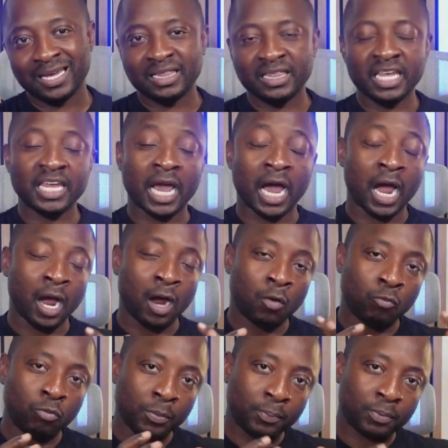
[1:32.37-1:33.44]
They are
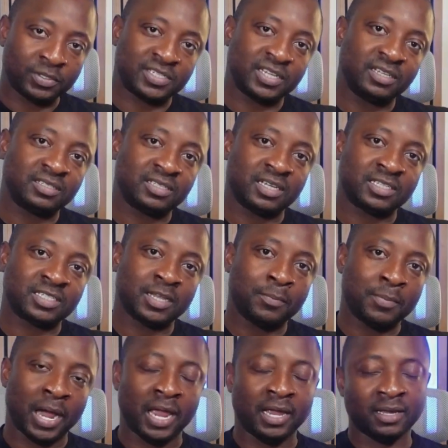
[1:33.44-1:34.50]
represented
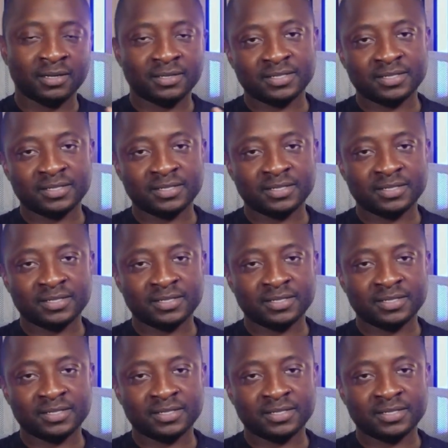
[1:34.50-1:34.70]
by